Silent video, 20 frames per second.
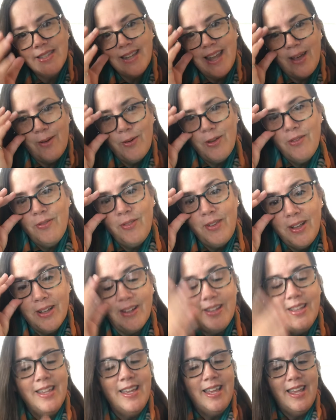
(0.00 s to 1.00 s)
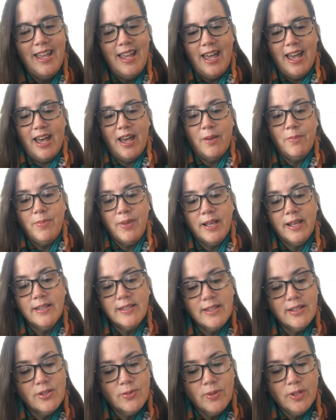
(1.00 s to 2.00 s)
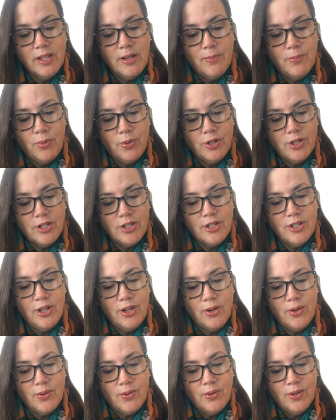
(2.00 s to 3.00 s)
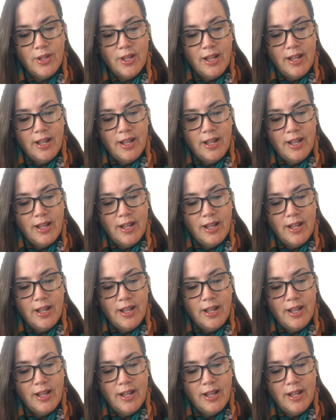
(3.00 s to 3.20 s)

and how we feel. Because it's really important to know